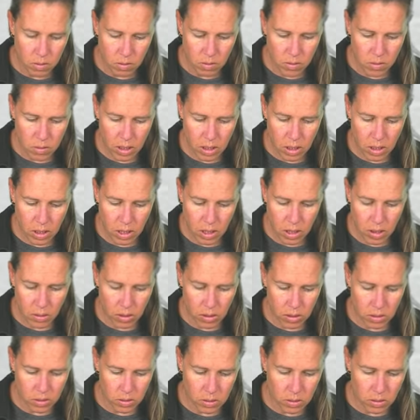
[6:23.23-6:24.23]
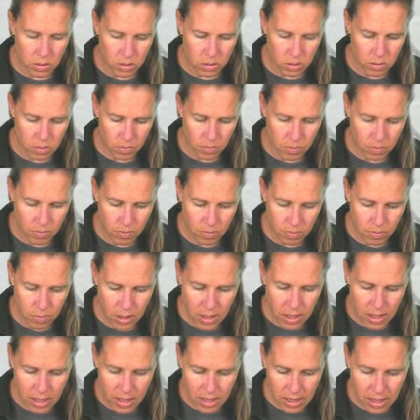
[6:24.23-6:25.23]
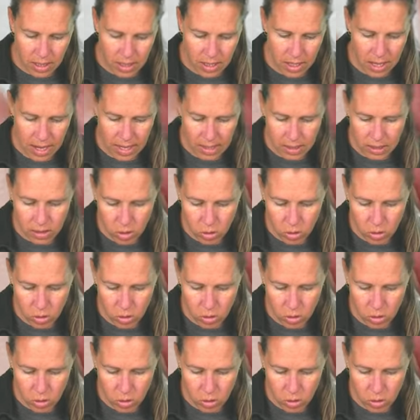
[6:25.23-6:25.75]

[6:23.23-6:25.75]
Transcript: see how this connects